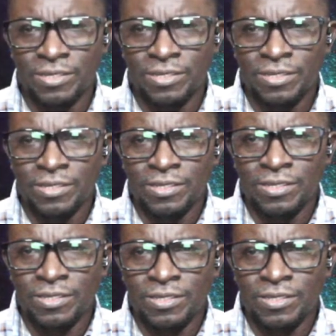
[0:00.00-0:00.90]

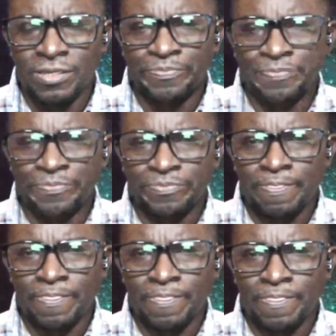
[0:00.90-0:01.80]

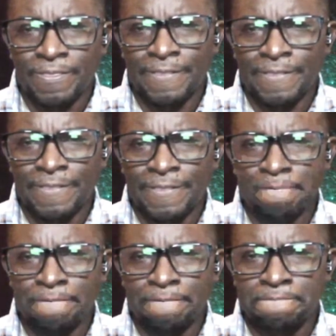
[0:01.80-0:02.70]

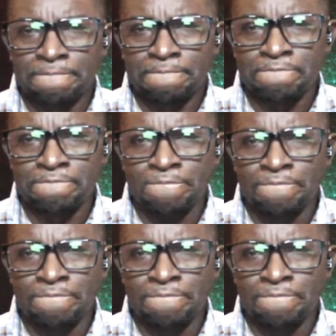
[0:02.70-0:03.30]
Nothing is said.